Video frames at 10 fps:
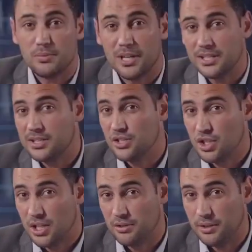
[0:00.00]
markets in
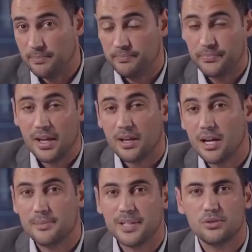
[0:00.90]
general.
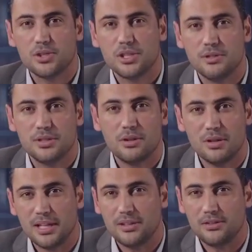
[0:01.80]
Calamatta Cuschieri's
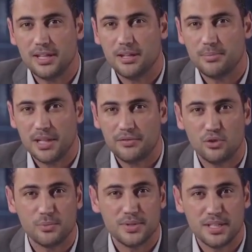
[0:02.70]
online trading
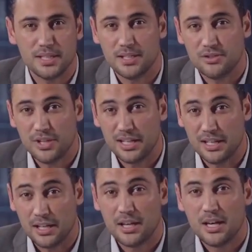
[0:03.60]
platform, CC
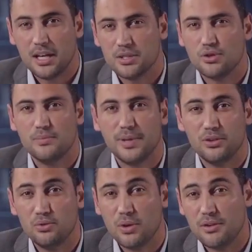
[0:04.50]
Trader, has grown by
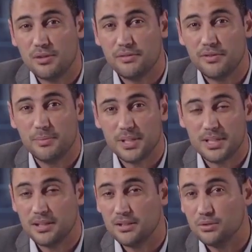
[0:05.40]

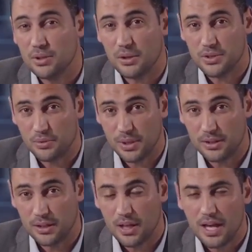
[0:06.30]
250% in
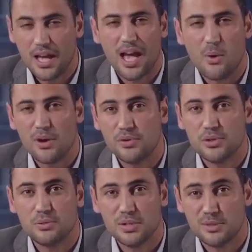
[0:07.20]
2020. And we have
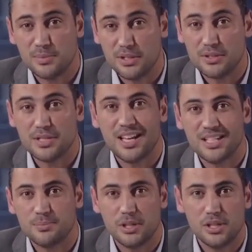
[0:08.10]
also experienced
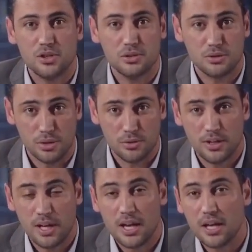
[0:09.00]
exponential
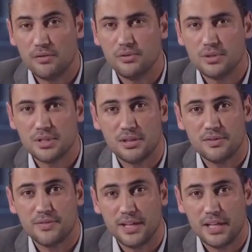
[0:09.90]
growth in
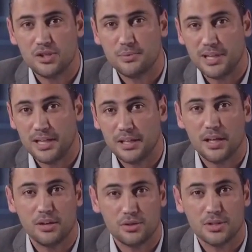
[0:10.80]
full-service financial planning
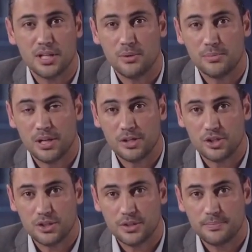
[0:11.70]
across our
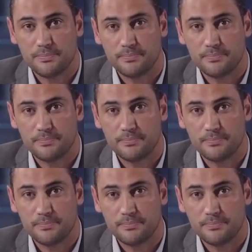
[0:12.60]
branches.